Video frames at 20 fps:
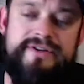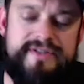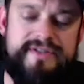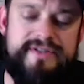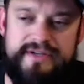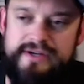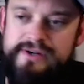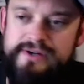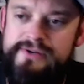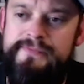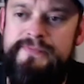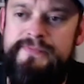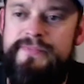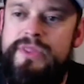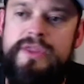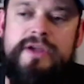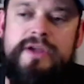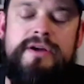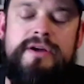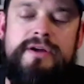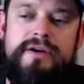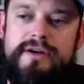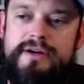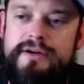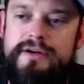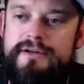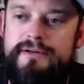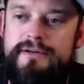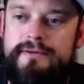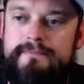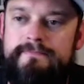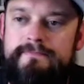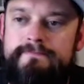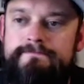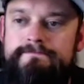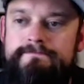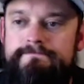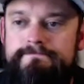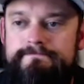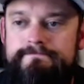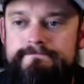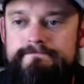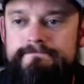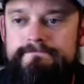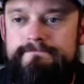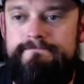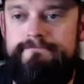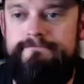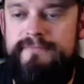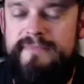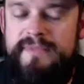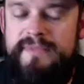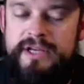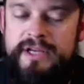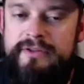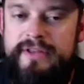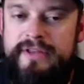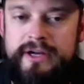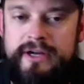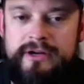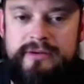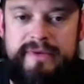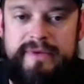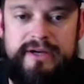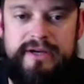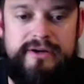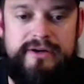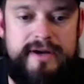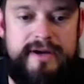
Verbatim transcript: So, um, you know, that could be a good